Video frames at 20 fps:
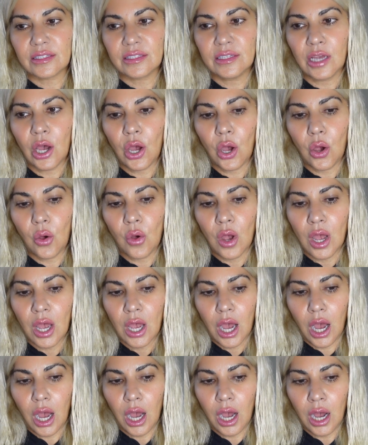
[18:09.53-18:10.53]
So,
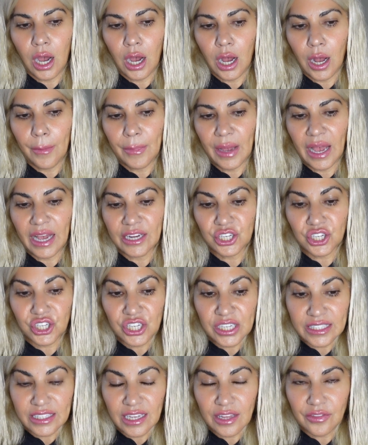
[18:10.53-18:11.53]
um, and
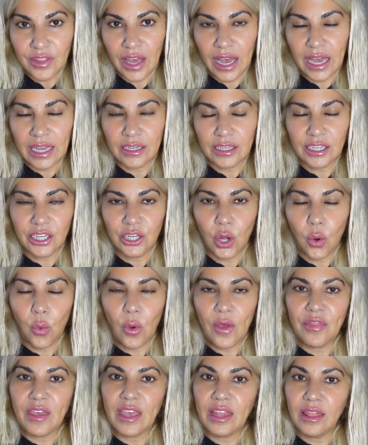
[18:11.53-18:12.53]
she said that, you know,
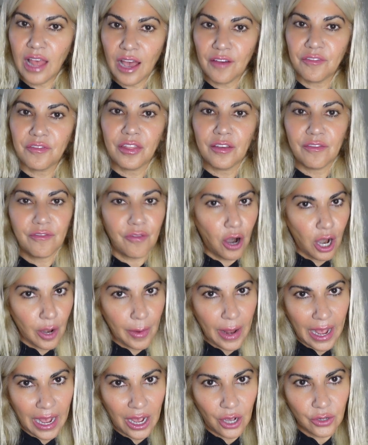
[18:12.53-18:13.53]
when they left the
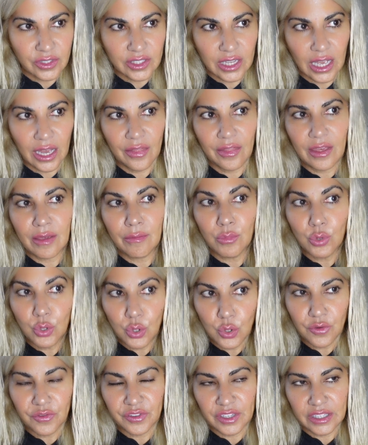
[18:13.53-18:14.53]
farmhouse and they
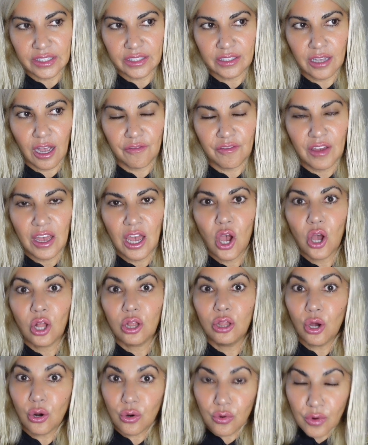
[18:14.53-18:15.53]
moved and stuff,
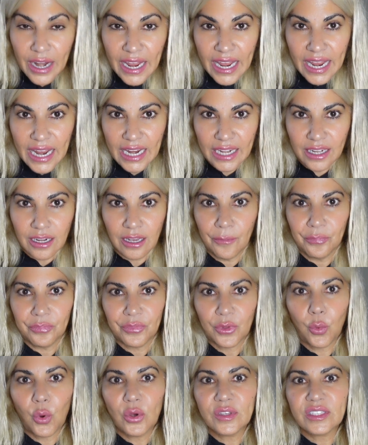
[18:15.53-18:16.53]
Lorraine
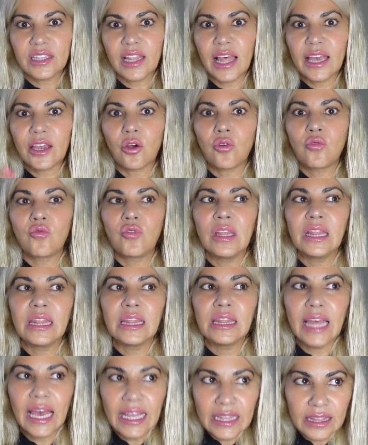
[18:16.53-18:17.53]
was like
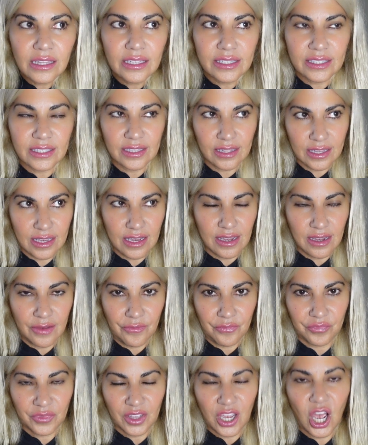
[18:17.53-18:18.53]
relentlessly
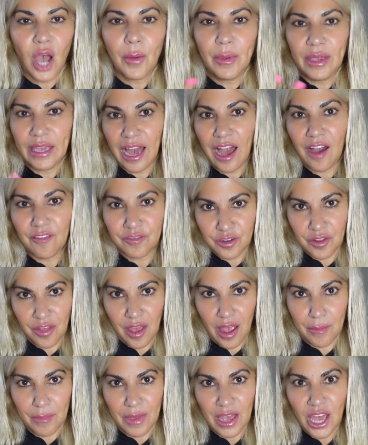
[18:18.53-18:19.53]
coming after
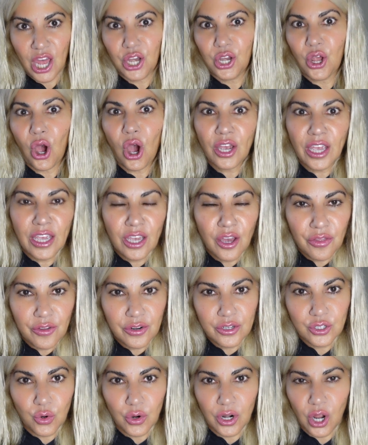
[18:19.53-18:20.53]
them, knocking on
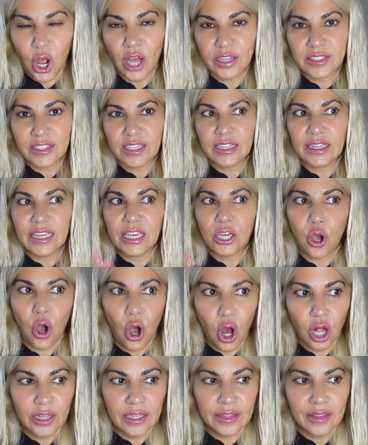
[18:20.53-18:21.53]
their door constantly,
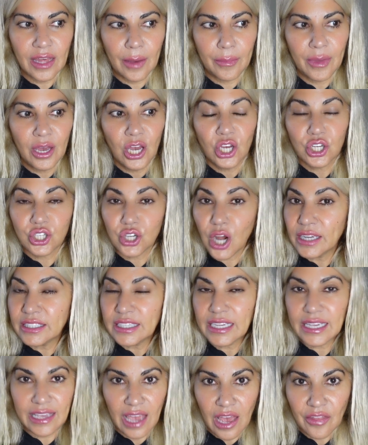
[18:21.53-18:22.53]
calling them, tried
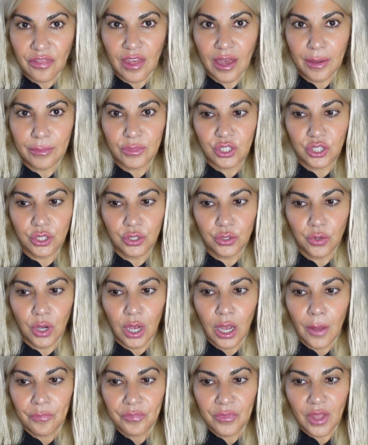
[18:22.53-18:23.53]
to get them to
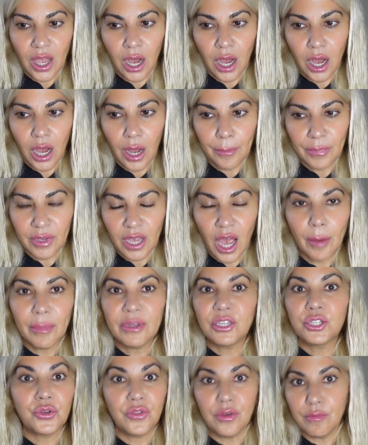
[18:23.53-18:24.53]
um, come
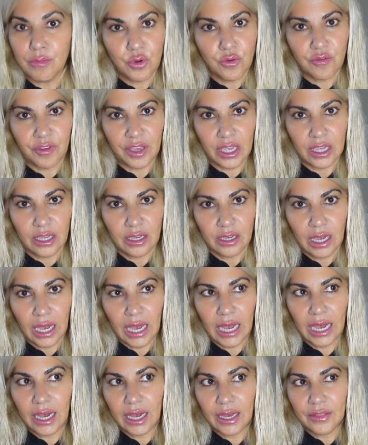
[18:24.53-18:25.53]
and do the movie
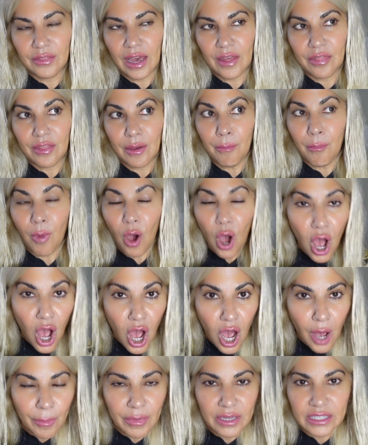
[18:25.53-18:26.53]
and that the
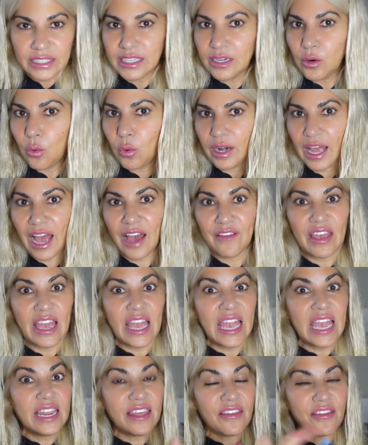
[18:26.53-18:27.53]
mom didn't want to have
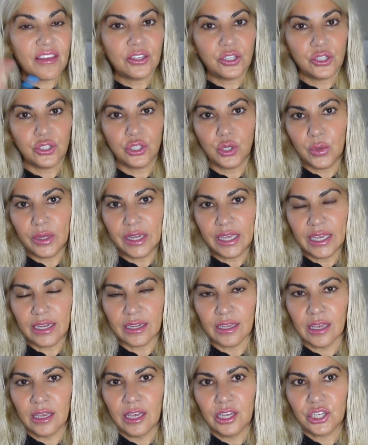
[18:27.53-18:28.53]
anything to do with it.
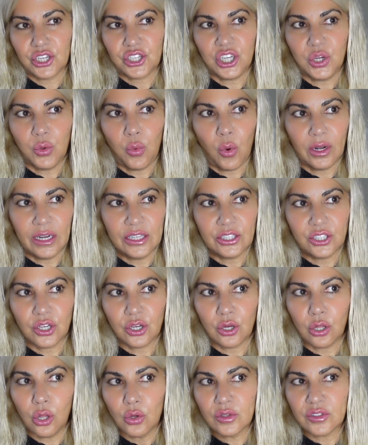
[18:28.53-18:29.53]
She wanted to
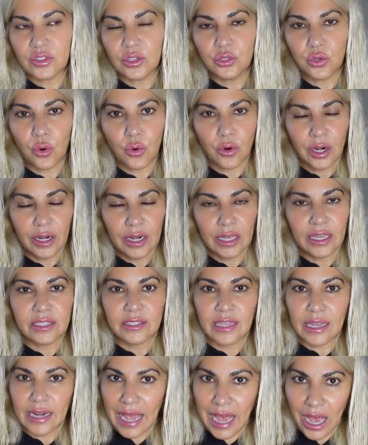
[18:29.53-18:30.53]
close the door on it because
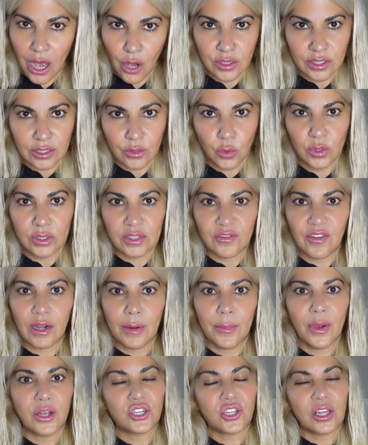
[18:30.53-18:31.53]
that house was very
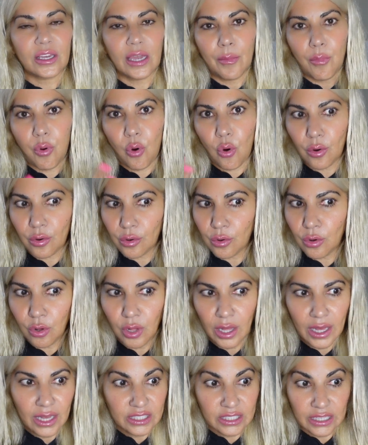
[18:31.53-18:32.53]
much like a
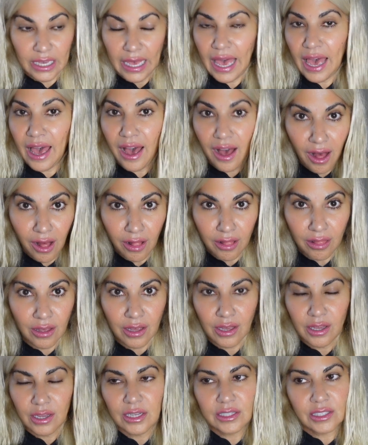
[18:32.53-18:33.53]
portal to hell,
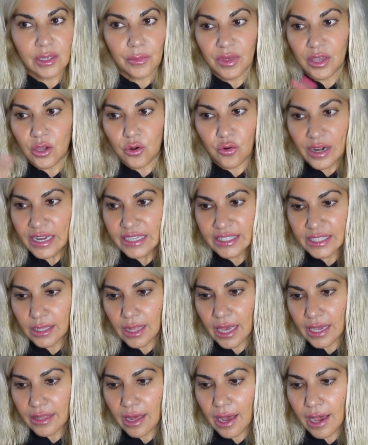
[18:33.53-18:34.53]
something crazy
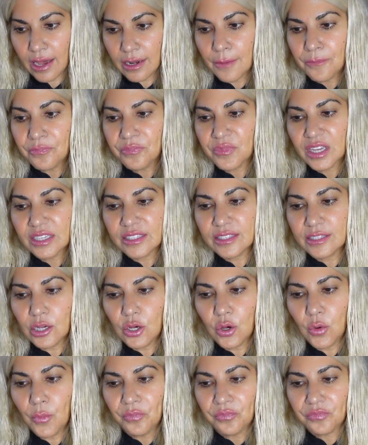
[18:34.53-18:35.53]
like that.
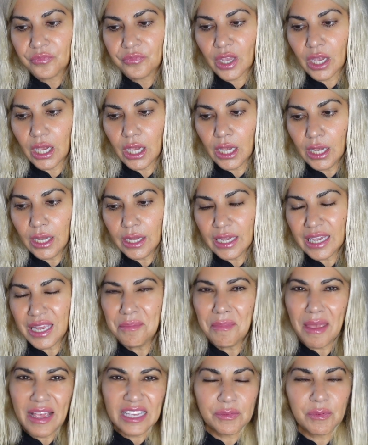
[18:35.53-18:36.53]
So it, it
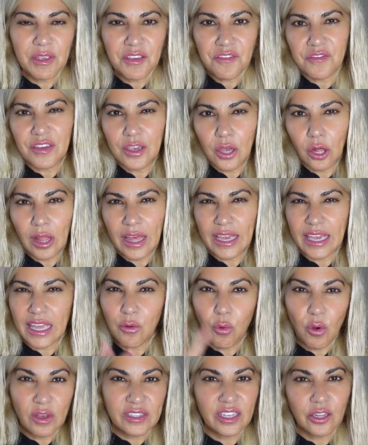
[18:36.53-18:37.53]
makes me feel like
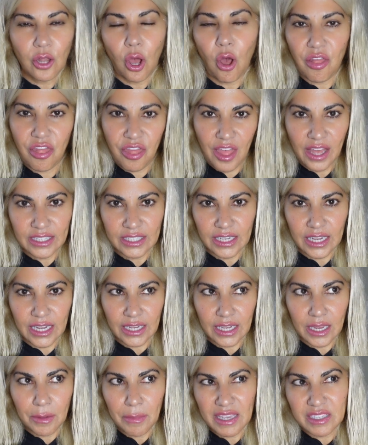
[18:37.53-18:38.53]
it wasn't
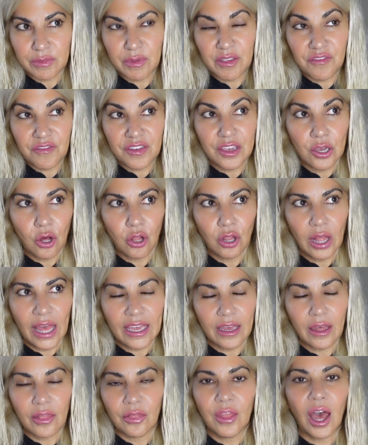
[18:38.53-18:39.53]
authentic. It makes me feel
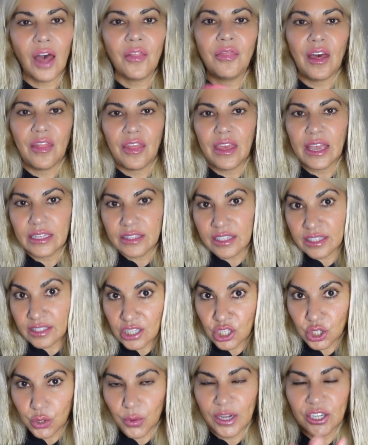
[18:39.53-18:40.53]
like not that the
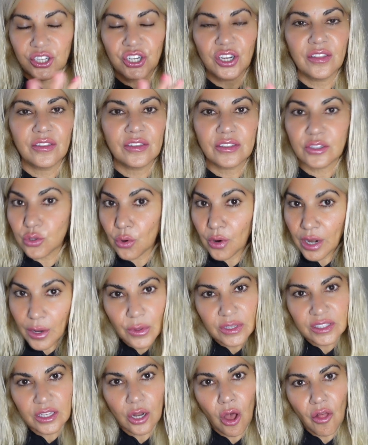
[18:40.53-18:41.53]
situation and the story
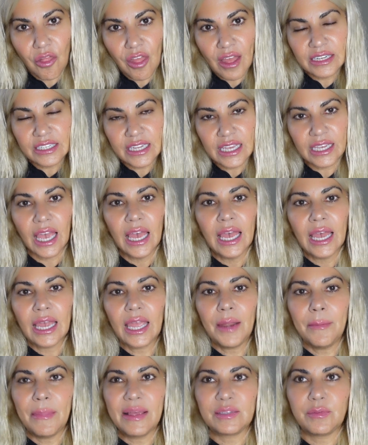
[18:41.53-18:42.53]
wasn't authentic,
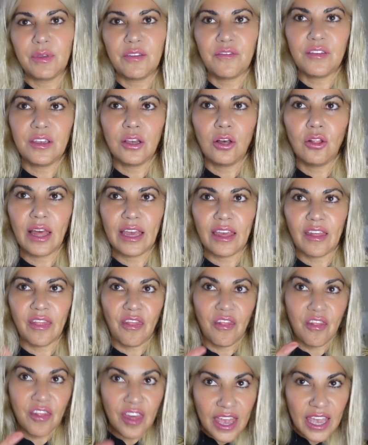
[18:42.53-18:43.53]
it makes me feel like
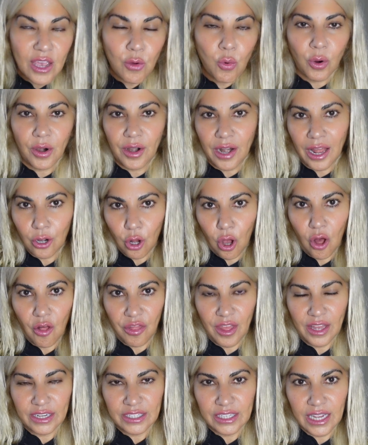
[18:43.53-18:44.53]
they were not
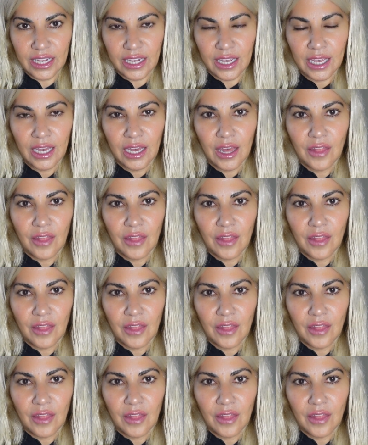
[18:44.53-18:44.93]
authentic.